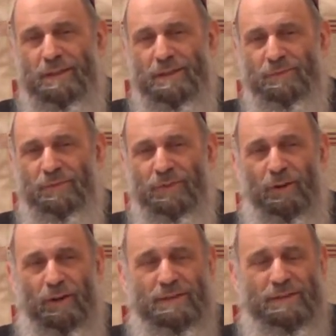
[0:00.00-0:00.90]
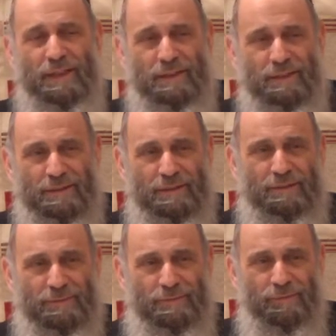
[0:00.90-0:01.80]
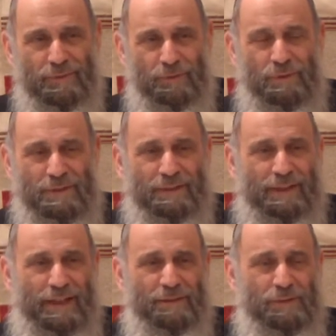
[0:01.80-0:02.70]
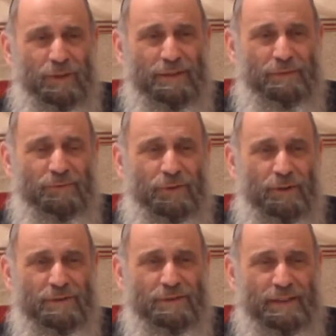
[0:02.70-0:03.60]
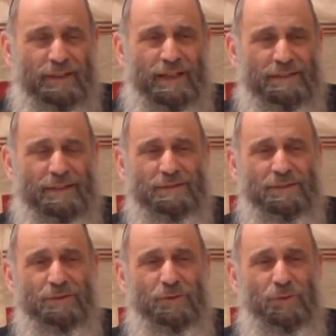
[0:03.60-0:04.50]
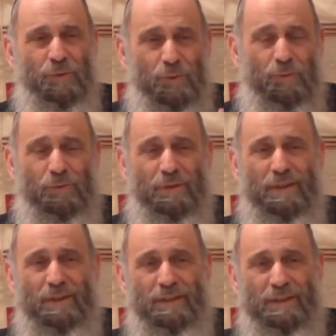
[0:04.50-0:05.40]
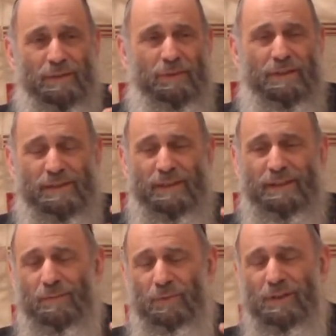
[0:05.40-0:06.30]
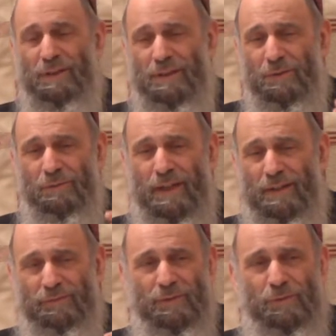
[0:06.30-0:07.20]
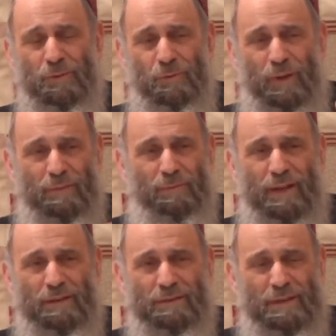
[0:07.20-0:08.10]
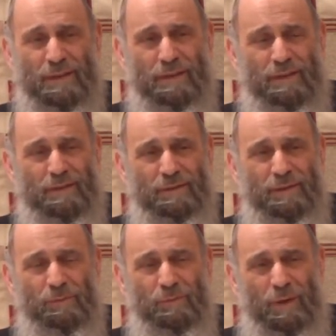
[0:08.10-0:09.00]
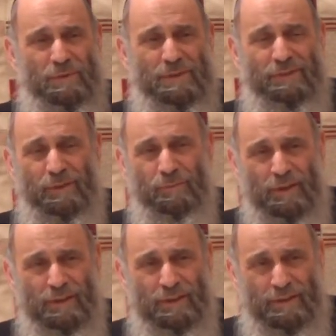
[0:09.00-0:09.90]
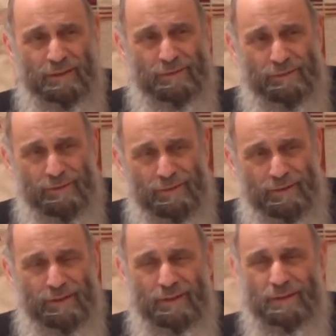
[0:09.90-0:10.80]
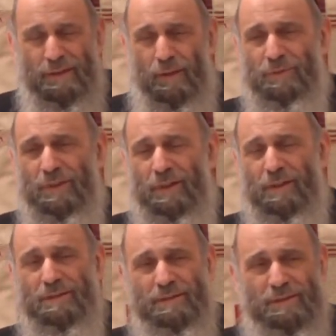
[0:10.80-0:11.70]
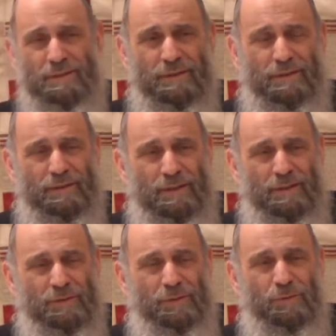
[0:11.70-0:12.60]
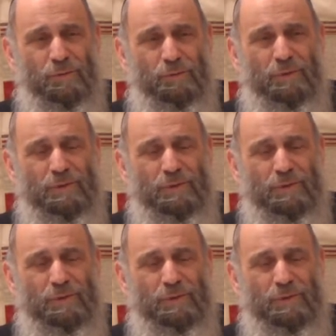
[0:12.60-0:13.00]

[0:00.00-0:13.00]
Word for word: is for our sake. The reason God doesn't wipe them for our sake, God tells us, you, Simcha Zeich HaMolek, you have to wipe out the remnants of HaMolek. It's up to us to